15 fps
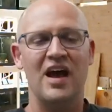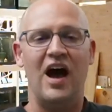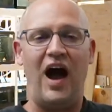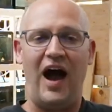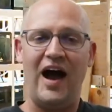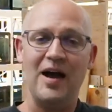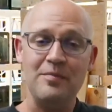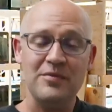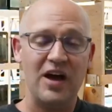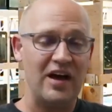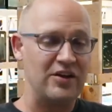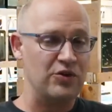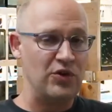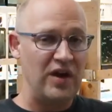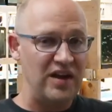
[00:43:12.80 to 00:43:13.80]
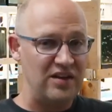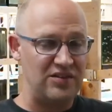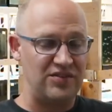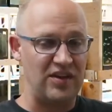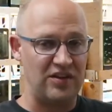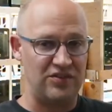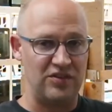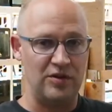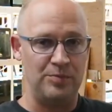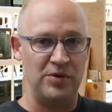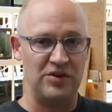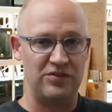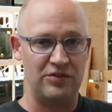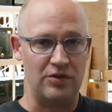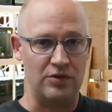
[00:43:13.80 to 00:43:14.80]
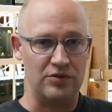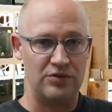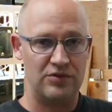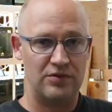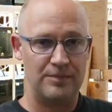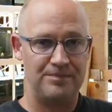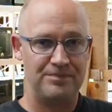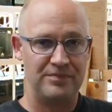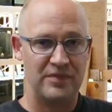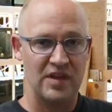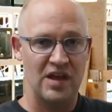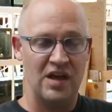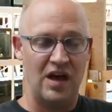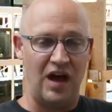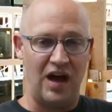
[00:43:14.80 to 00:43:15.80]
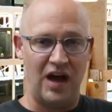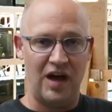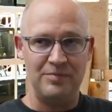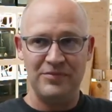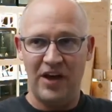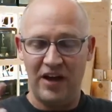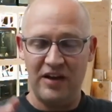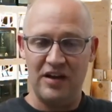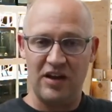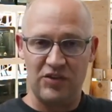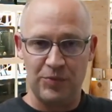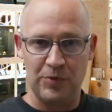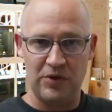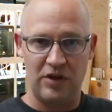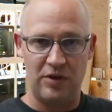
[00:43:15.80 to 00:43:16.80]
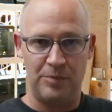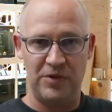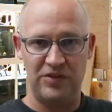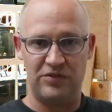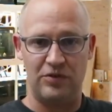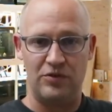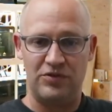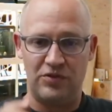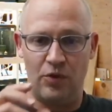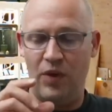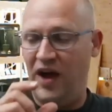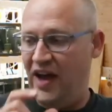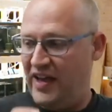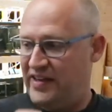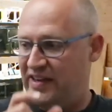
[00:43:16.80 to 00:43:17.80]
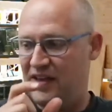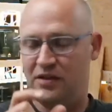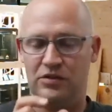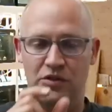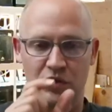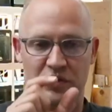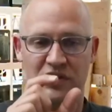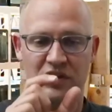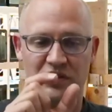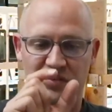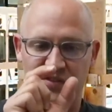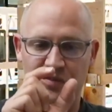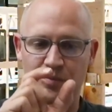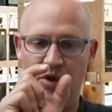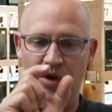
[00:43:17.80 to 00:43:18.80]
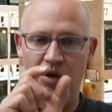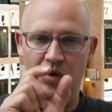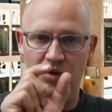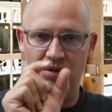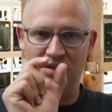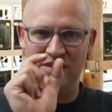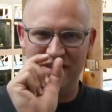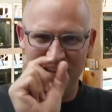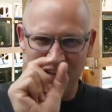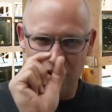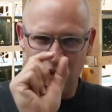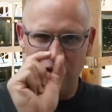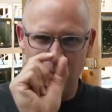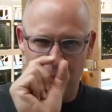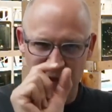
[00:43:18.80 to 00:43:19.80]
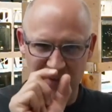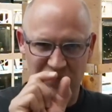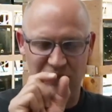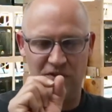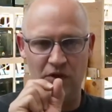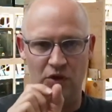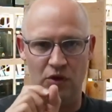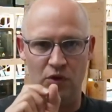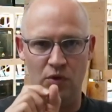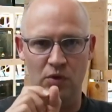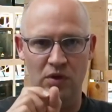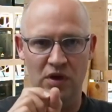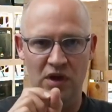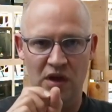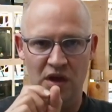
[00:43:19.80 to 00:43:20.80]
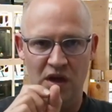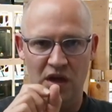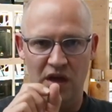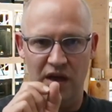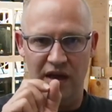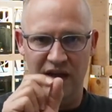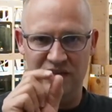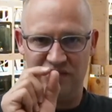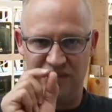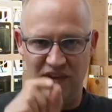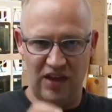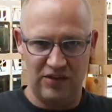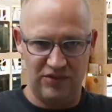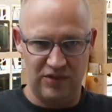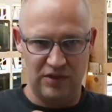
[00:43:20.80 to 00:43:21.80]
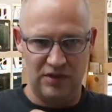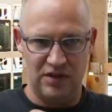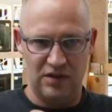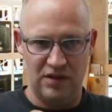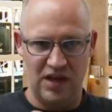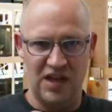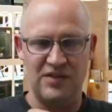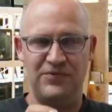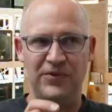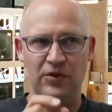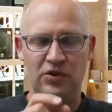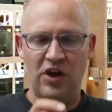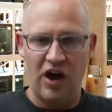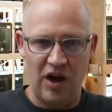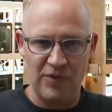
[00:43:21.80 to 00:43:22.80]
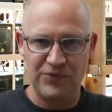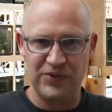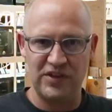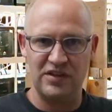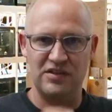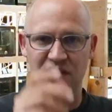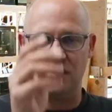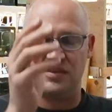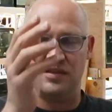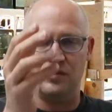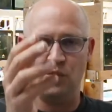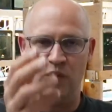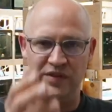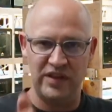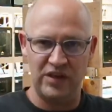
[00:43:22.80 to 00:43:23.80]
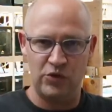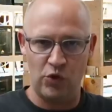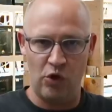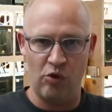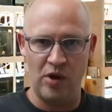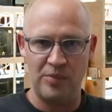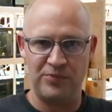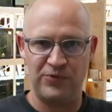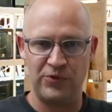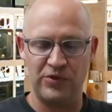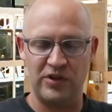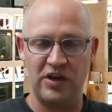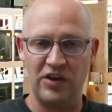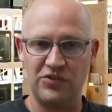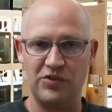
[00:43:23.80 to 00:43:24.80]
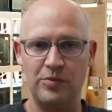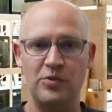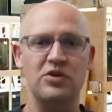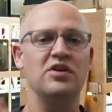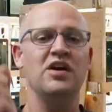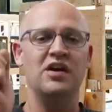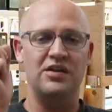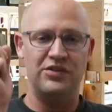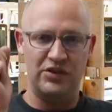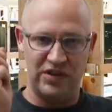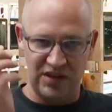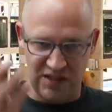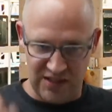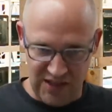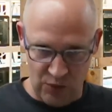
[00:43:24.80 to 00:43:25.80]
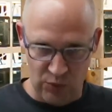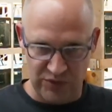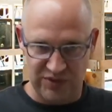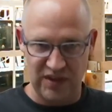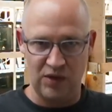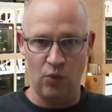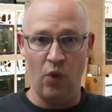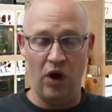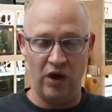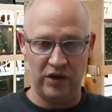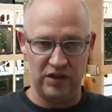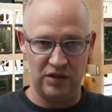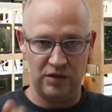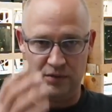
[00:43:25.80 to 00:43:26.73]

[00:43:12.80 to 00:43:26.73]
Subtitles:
I'm not great at sexing Epistos. I'm not an expert on Epistos, so I can't look at a small little Episto and sex it and feel confident that when they grow up for the customer, they're going to get what they wanted.